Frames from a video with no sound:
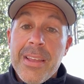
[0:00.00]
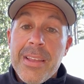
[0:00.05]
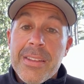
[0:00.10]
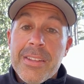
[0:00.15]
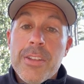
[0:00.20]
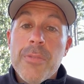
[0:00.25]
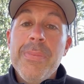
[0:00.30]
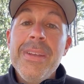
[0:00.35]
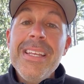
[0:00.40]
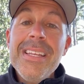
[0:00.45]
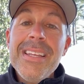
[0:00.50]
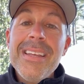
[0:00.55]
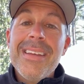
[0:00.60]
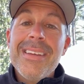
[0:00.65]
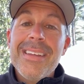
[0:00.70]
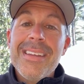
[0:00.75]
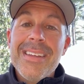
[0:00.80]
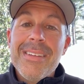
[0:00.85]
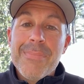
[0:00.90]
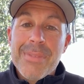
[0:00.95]
To be
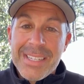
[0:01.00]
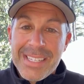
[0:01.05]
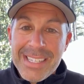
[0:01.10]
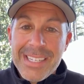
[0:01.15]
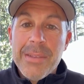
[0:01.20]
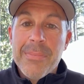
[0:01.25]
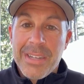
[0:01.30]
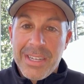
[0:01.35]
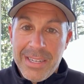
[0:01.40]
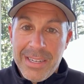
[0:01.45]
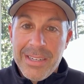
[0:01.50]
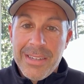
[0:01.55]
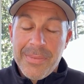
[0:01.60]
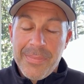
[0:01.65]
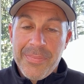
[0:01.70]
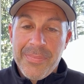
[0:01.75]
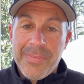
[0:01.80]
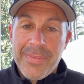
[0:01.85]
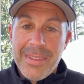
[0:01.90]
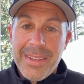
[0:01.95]
b'simcha
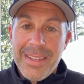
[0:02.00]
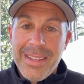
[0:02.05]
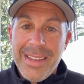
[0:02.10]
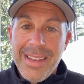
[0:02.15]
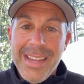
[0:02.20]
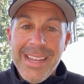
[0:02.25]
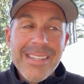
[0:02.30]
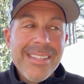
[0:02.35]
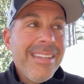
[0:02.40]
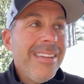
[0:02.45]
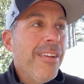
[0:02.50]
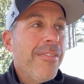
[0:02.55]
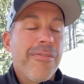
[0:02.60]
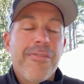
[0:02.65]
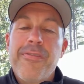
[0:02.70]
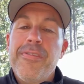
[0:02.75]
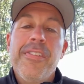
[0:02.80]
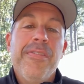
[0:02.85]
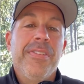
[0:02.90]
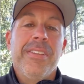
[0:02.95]
isn't a
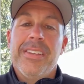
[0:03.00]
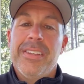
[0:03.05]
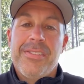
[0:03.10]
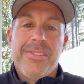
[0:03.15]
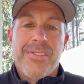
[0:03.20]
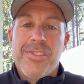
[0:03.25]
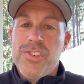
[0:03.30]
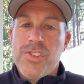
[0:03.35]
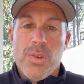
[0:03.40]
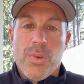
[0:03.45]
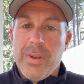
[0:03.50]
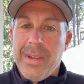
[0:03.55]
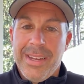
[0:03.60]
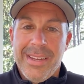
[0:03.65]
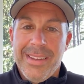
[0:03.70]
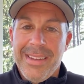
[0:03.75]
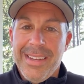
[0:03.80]
frivolous joy.